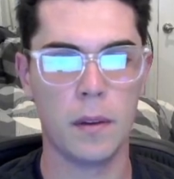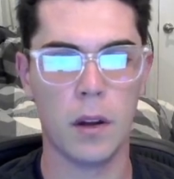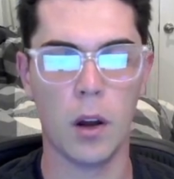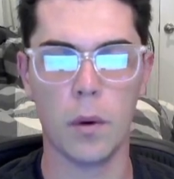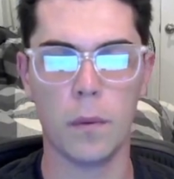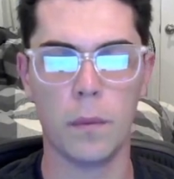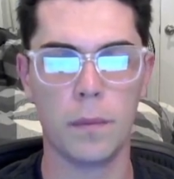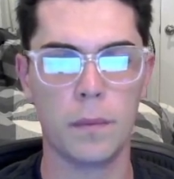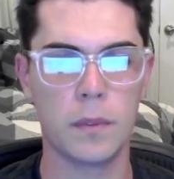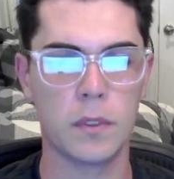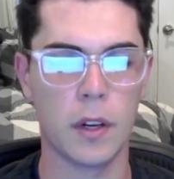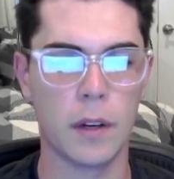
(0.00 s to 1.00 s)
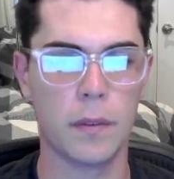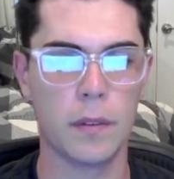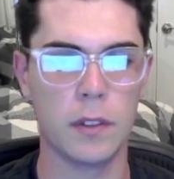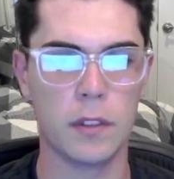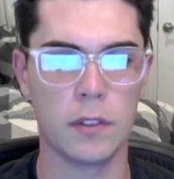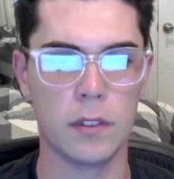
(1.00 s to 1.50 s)
Oh, sorry,
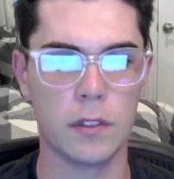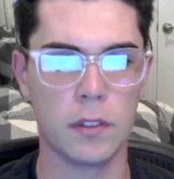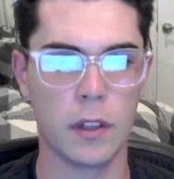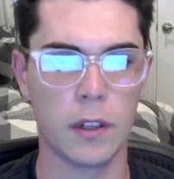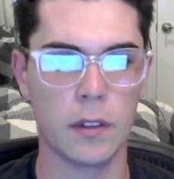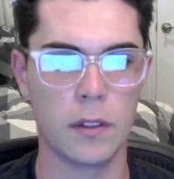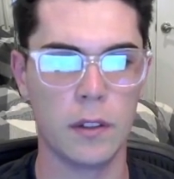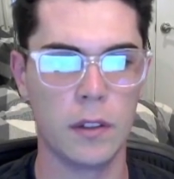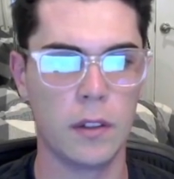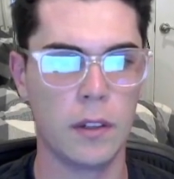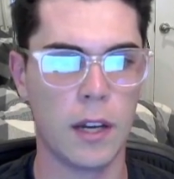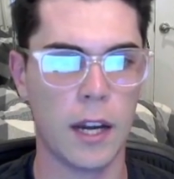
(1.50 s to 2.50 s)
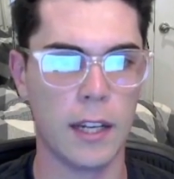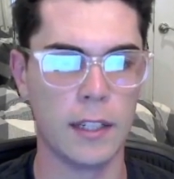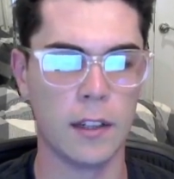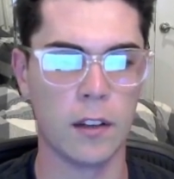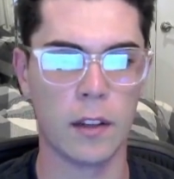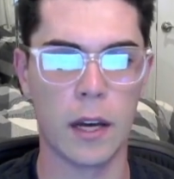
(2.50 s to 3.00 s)
this is, I
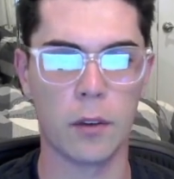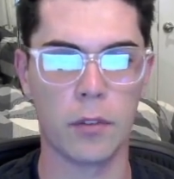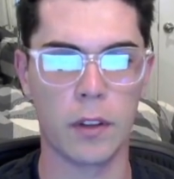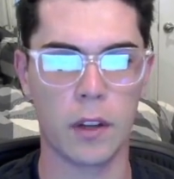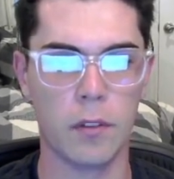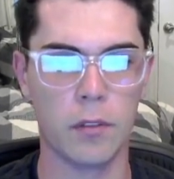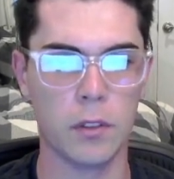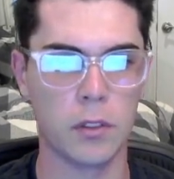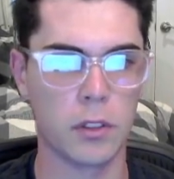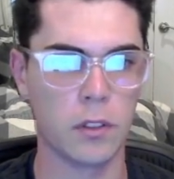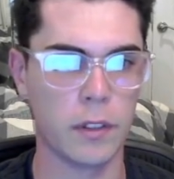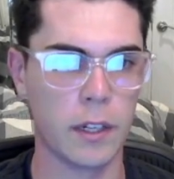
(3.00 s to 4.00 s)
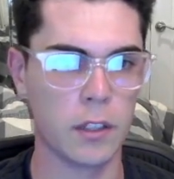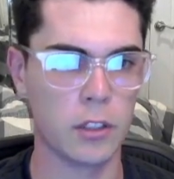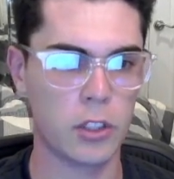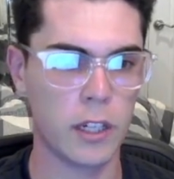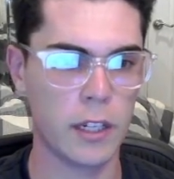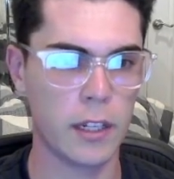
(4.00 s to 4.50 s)
didn't allow for the convolutional layer to
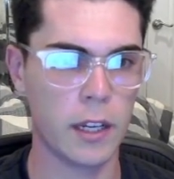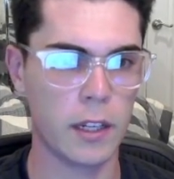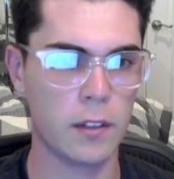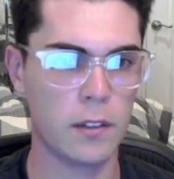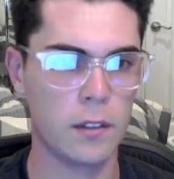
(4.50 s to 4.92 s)
train yet.